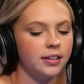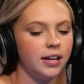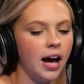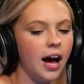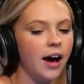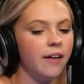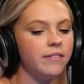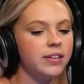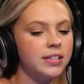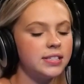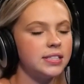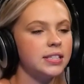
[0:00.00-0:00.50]

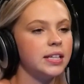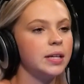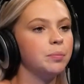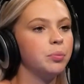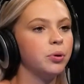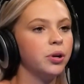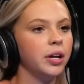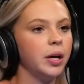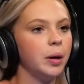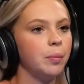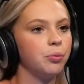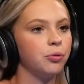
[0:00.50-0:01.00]
obviously,
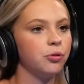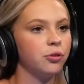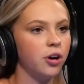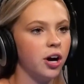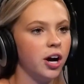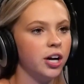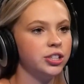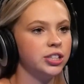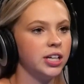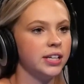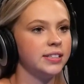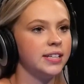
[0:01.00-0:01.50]
putting a
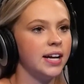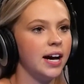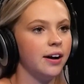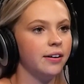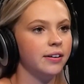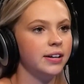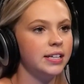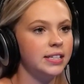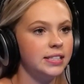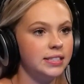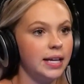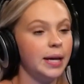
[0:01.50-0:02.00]
project
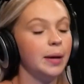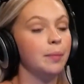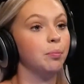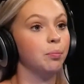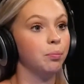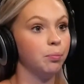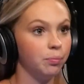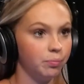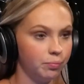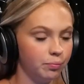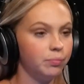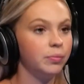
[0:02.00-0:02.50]
out is a,
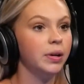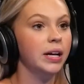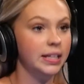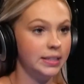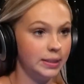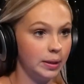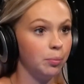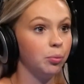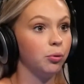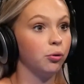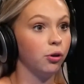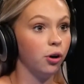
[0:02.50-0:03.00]

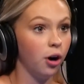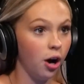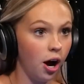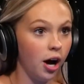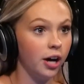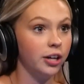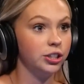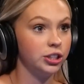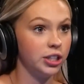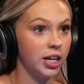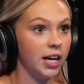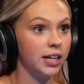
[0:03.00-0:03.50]
it's a
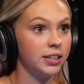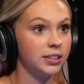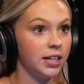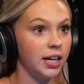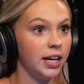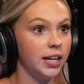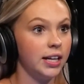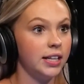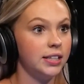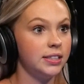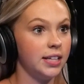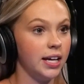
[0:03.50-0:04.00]
project,
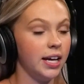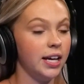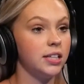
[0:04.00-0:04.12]
and it yeah.